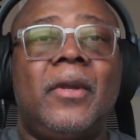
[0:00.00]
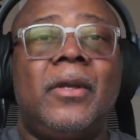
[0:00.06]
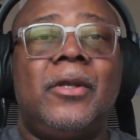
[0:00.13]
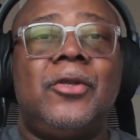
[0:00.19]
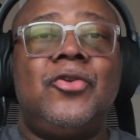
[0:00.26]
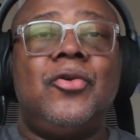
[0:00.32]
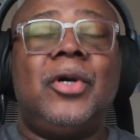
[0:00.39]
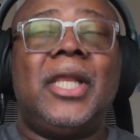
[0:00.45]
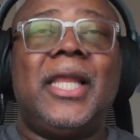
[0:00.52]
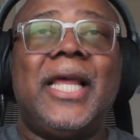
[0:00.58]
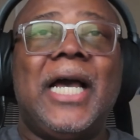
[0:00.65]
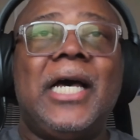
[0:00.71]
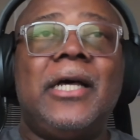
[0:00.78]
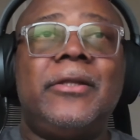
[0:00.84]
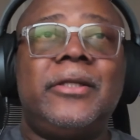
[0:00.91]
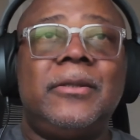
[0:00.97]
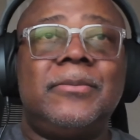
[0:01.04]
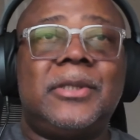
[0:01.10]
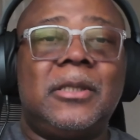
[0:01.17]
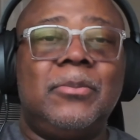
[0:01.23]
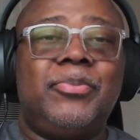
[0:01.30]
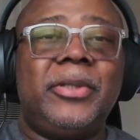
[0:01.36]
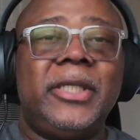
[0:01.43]
you allow them to
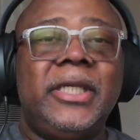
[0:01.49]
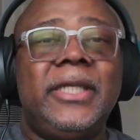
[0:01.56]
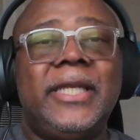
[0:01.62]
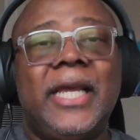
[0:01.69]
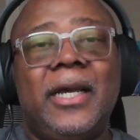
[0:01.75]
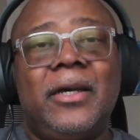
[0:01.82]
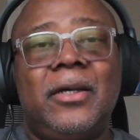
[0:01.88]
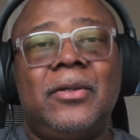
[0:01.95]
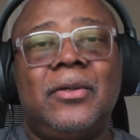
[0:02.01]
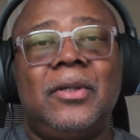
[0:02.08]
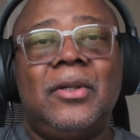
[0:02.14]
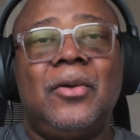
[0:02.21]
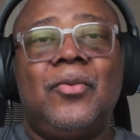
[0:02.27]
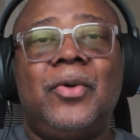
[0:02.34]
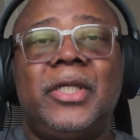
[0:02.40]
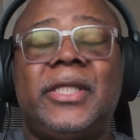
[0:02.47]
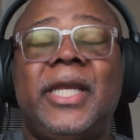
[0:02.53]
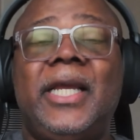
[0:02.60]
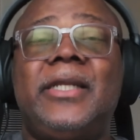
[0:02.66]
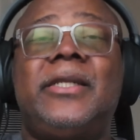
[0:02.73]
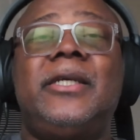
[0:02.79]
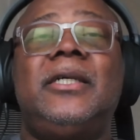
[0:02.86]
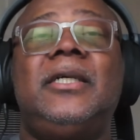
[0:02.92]
complete. Now, what
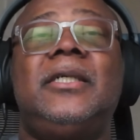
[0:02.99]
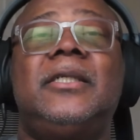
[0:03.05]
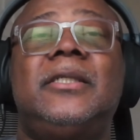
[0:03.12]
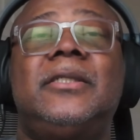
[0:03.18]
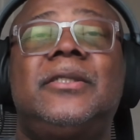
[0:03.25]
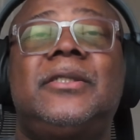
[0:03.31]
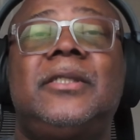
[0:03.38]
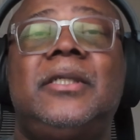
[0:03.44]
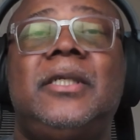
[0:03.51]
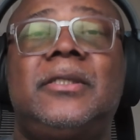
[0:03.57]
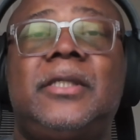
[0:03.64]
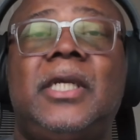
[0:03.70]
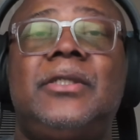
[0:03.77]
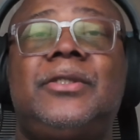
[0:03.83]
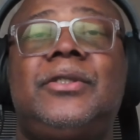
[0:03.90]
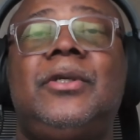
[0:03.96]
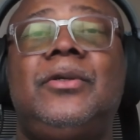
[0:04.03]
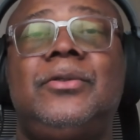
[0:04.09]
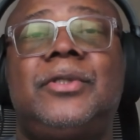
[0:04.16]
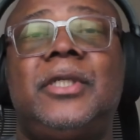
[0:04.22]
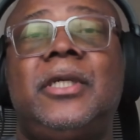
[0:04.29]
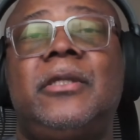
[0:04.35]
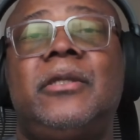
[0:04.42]
that does is that
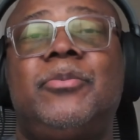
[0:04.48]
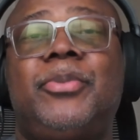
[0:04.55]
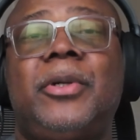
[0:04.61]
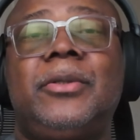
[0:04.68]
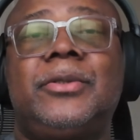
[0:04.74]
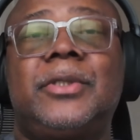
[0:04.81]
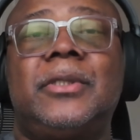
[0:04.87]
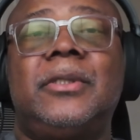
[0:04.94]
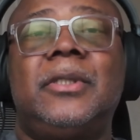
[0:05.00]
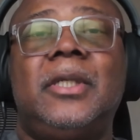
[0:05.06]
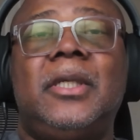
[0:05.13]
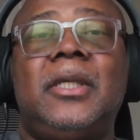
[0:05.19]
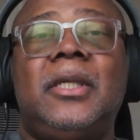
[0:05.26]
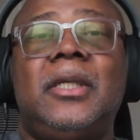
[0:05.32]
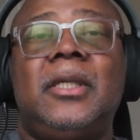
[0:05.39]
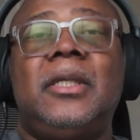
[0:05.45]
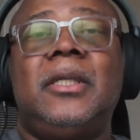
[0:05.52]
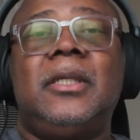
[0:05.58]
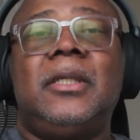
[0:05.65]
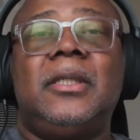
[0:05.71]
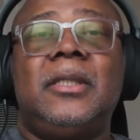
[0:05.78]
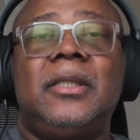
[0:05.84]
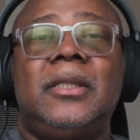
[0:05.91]
shows the other person
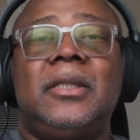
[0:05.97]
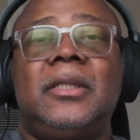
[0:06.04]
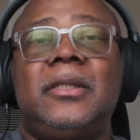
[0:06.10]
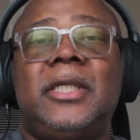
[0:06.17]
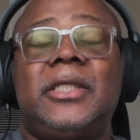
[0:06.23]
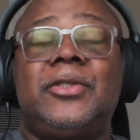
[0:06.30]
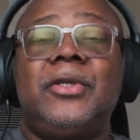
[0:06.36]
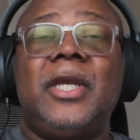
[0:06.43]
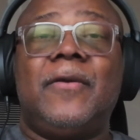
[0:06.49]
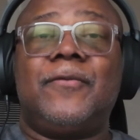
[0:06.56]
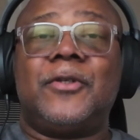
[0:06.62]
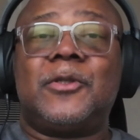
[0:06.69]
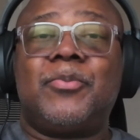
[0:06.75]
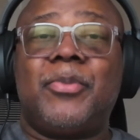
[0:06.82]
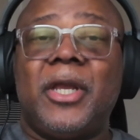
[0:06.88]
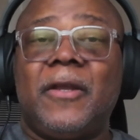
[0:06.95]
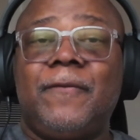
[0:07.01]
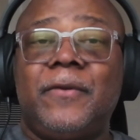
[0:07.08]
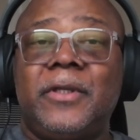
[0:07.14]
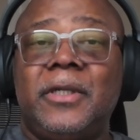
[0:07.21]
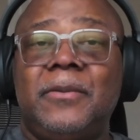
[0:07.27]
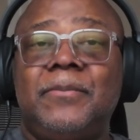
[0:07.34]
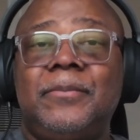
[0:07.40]
that you have respect for
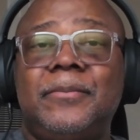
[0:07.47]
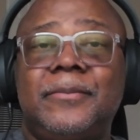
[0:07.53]
them